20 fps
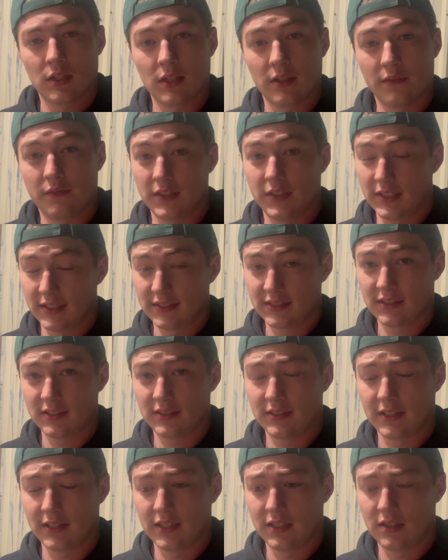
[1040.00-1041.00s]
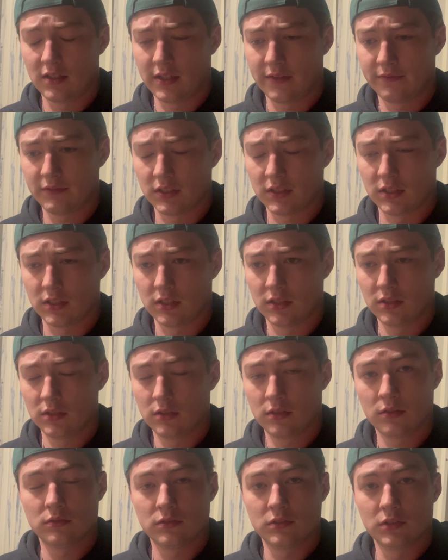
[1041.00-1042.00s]
If it doesn't, then I'll have to
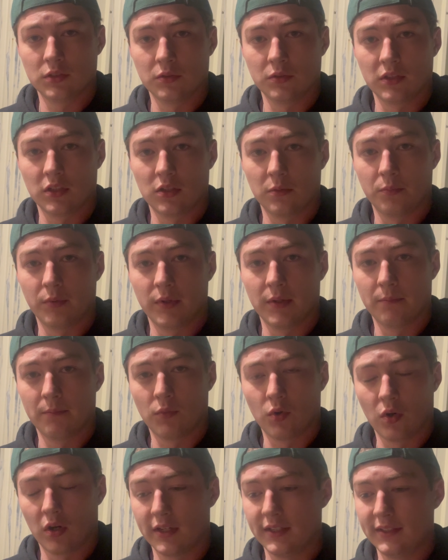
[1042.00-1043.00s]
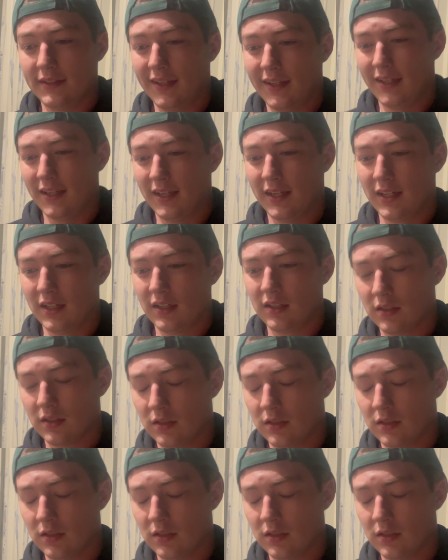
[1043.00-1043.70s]
do a little bit more digging.